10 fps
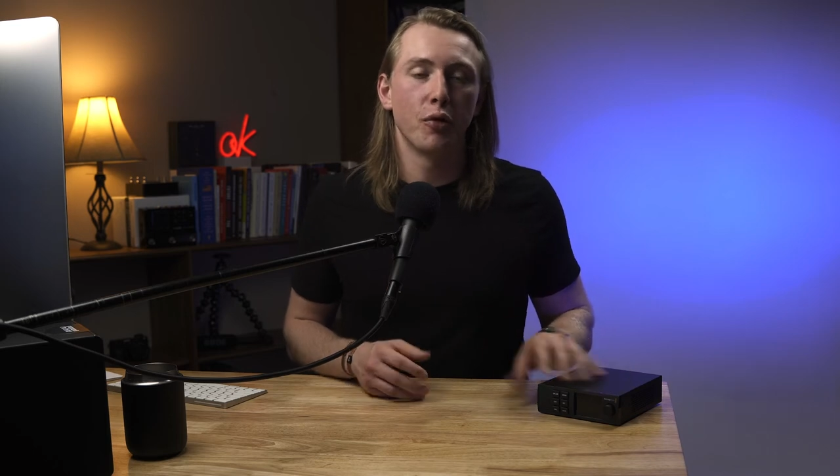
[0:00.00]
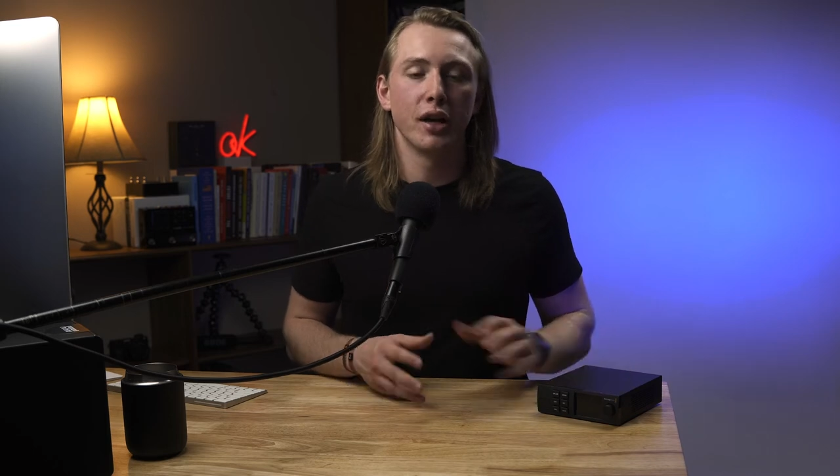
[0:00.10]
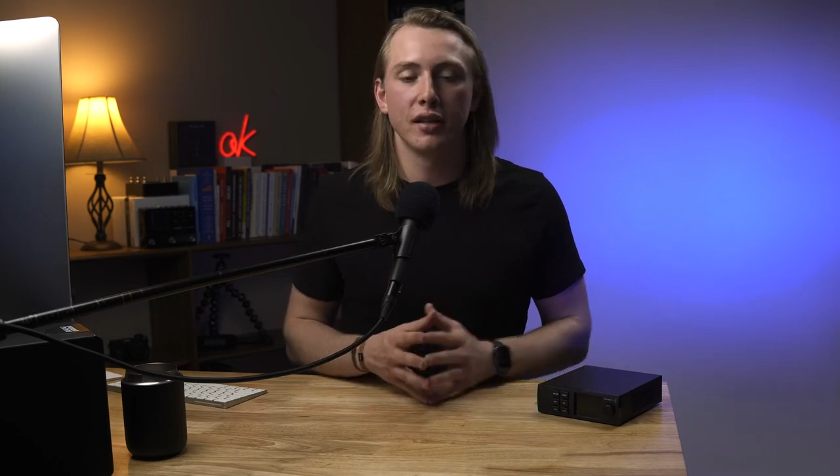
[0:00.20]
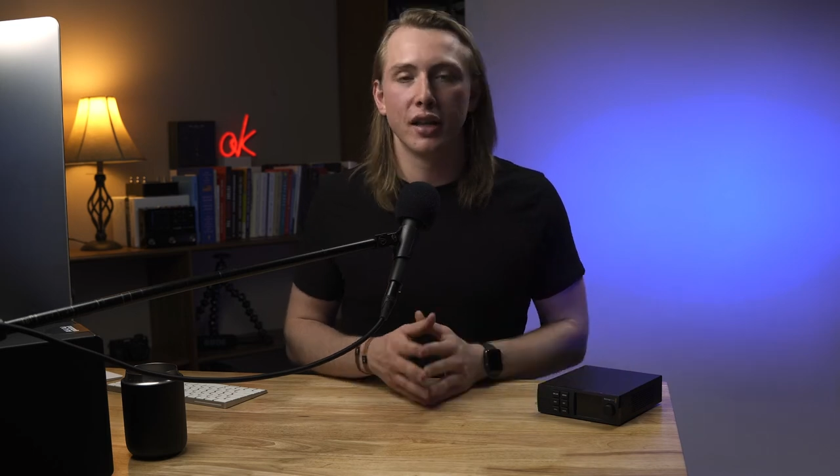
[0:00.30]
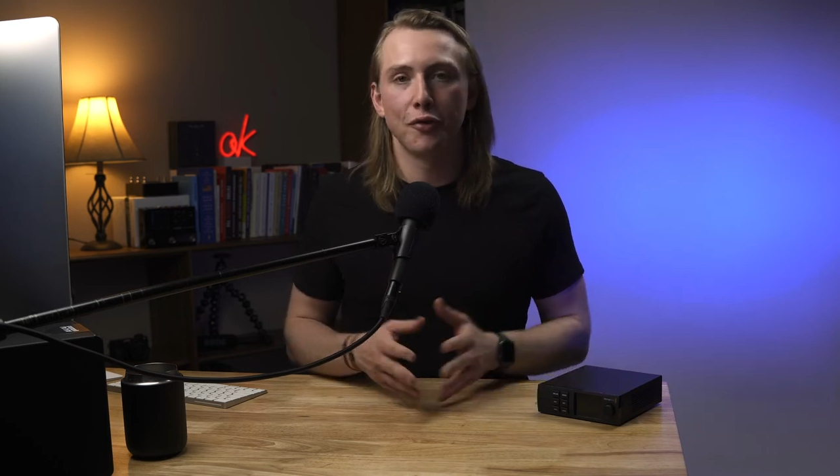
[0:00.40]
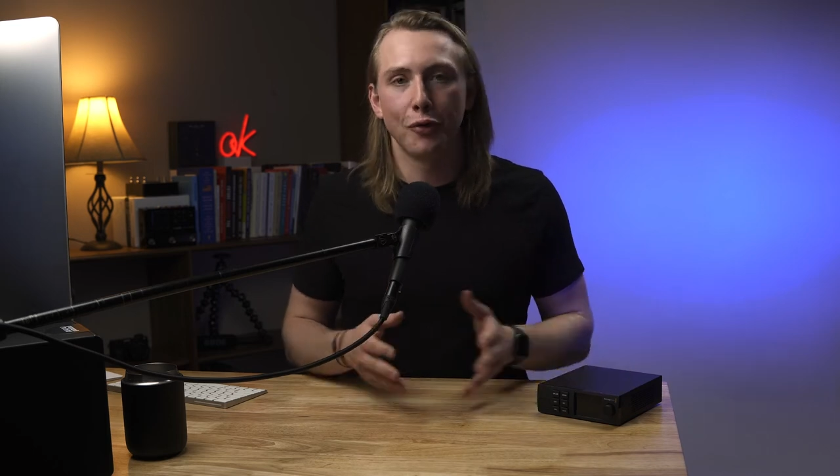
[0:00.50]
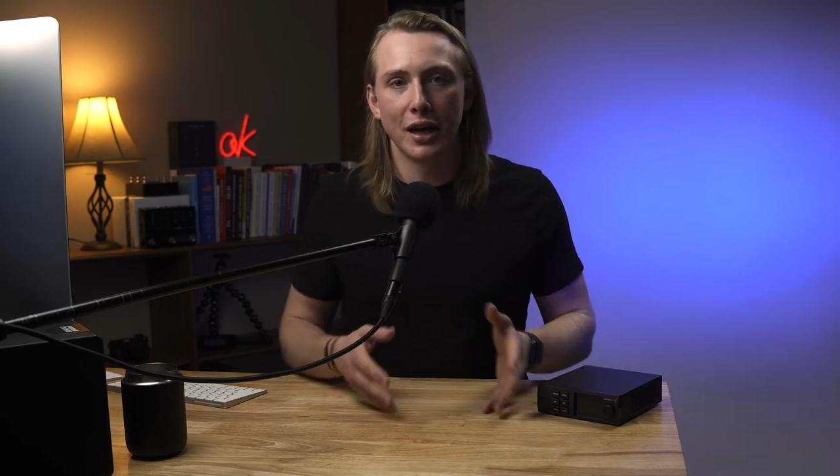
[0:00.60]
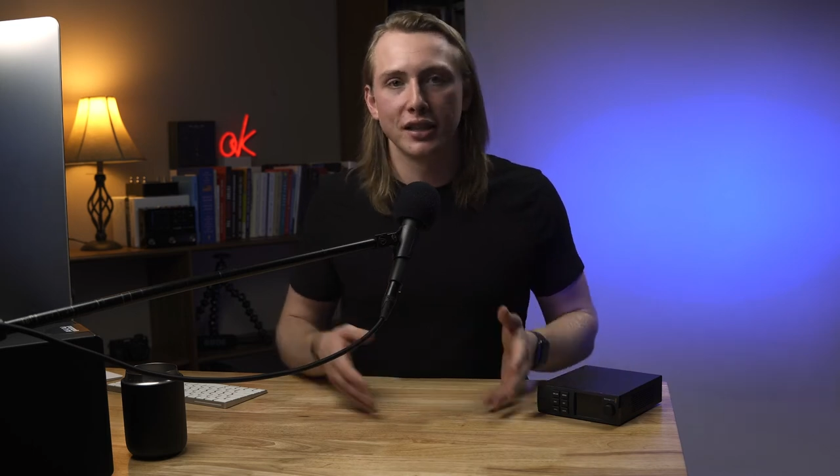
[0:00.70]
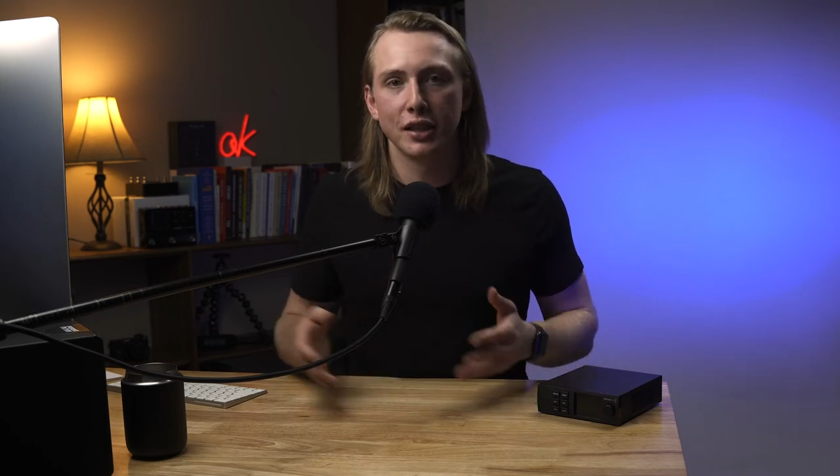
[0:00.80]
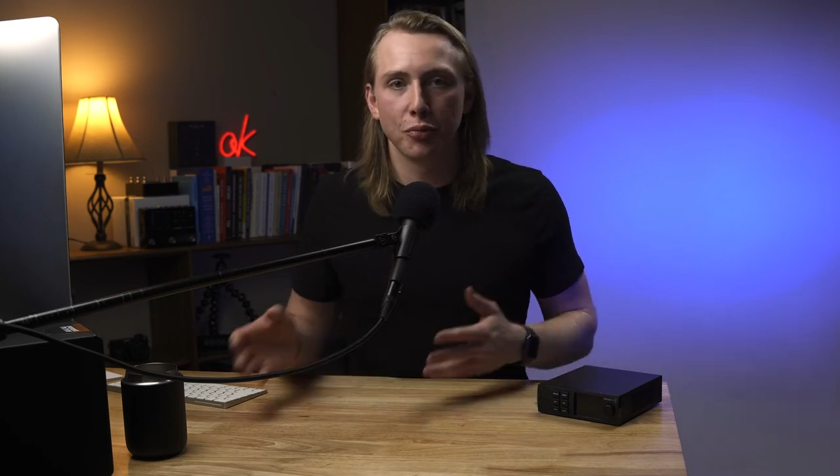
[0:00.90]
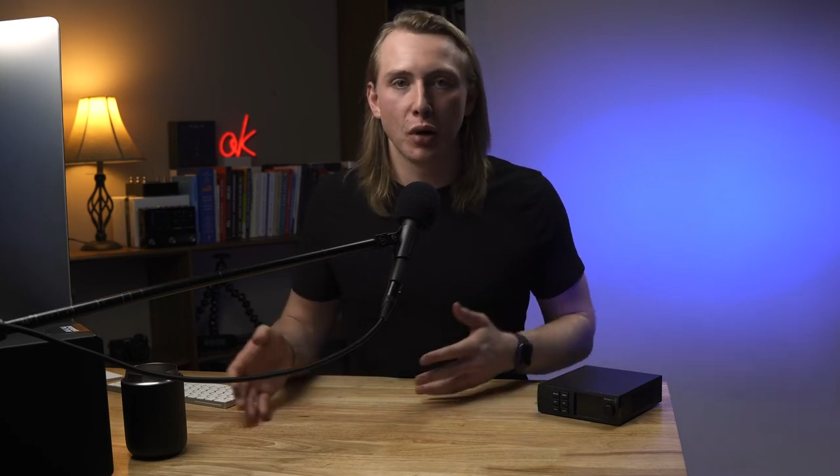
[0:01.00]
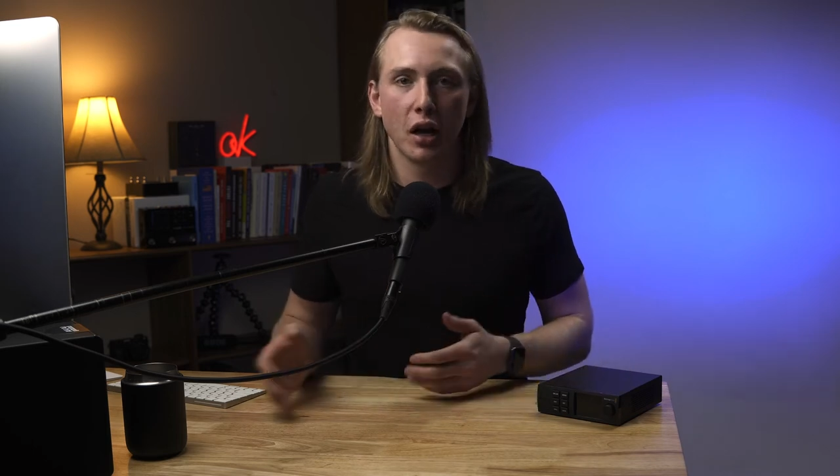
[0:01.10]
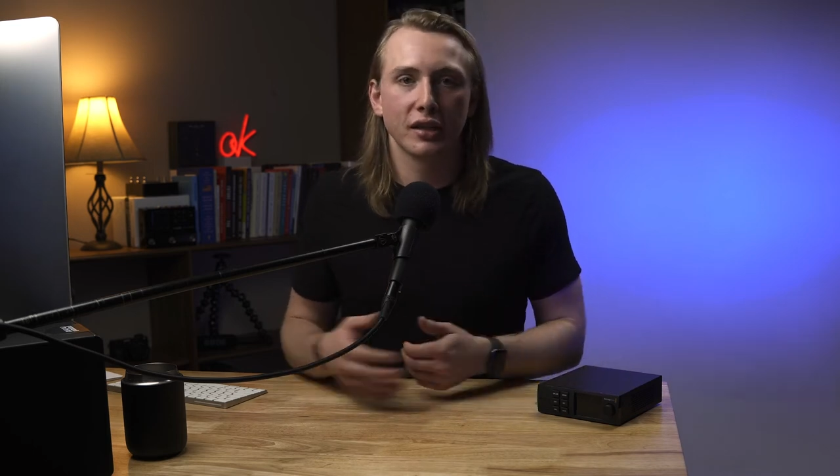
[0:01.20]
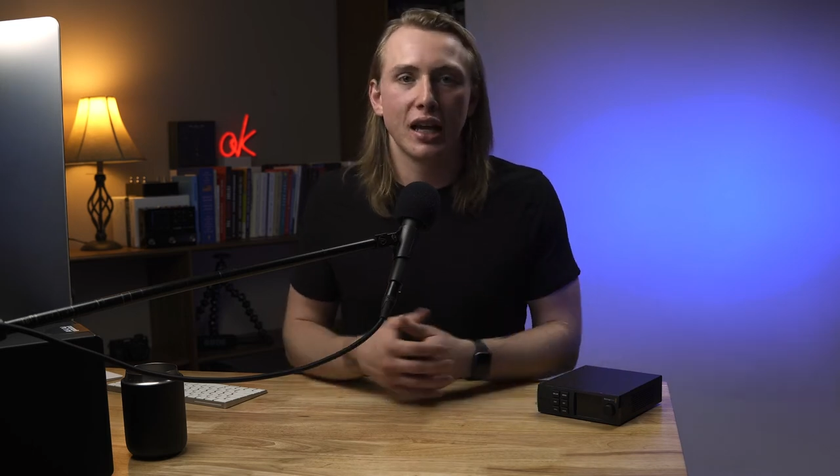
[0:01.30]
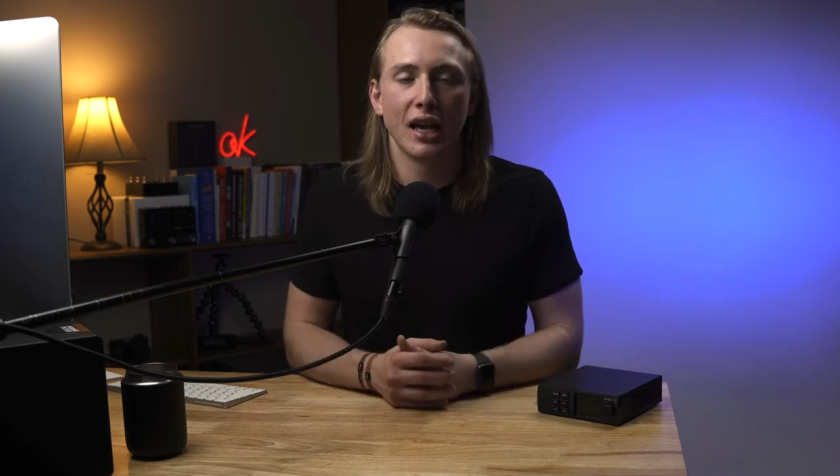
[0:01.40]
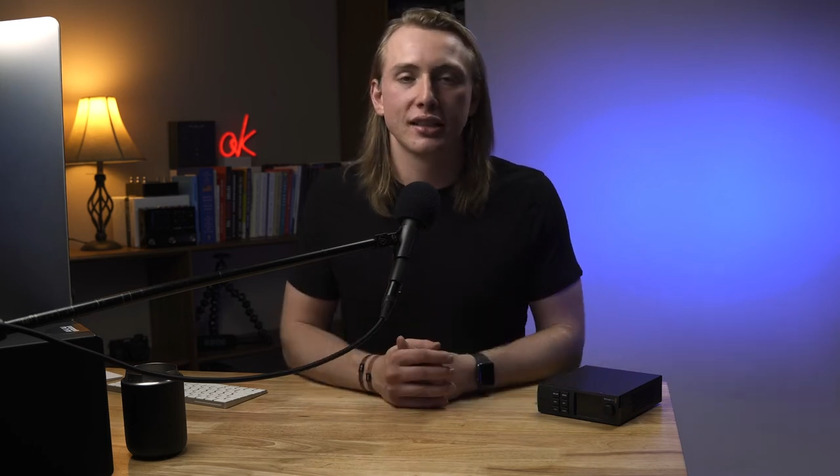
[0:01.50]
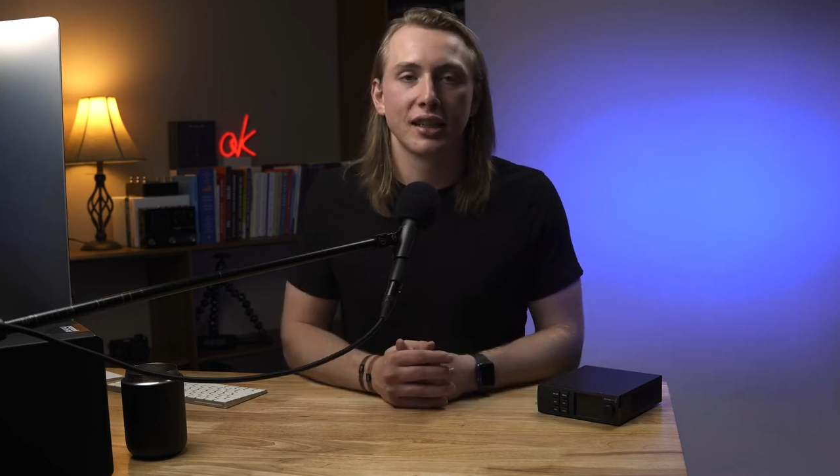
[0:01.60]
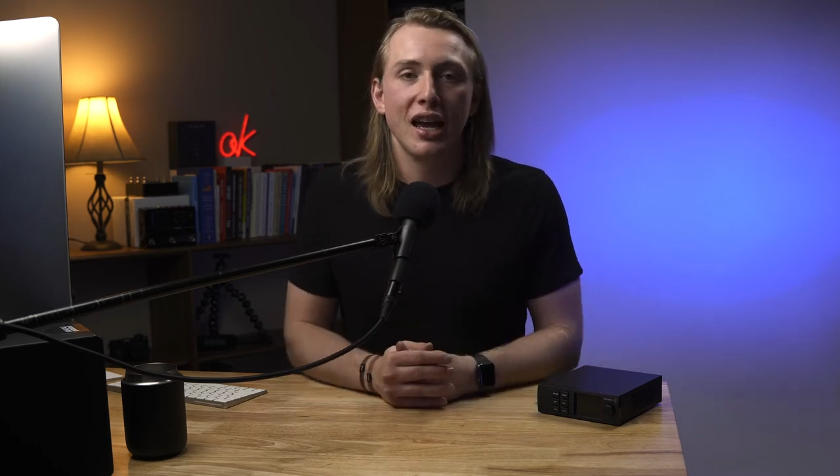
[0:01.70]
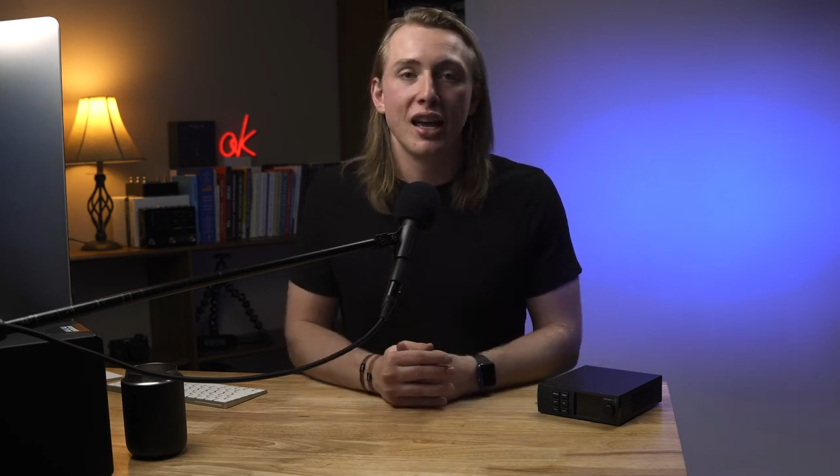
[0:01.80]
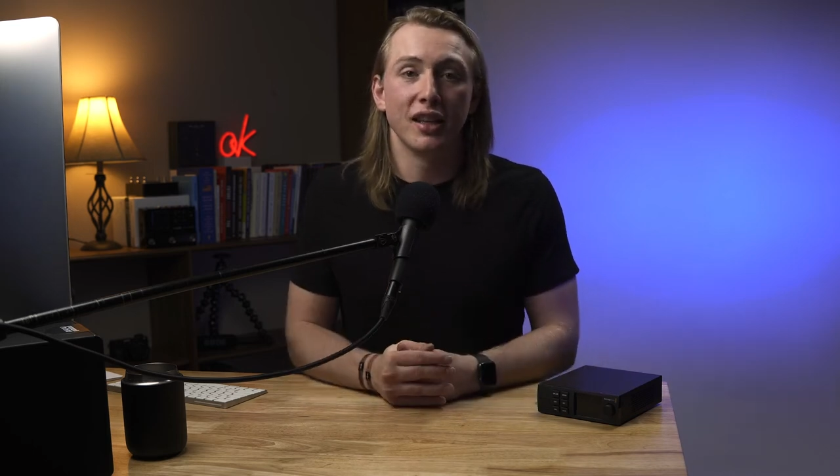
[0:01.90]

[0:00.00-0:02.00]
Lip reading: point than Resi or Boxcast,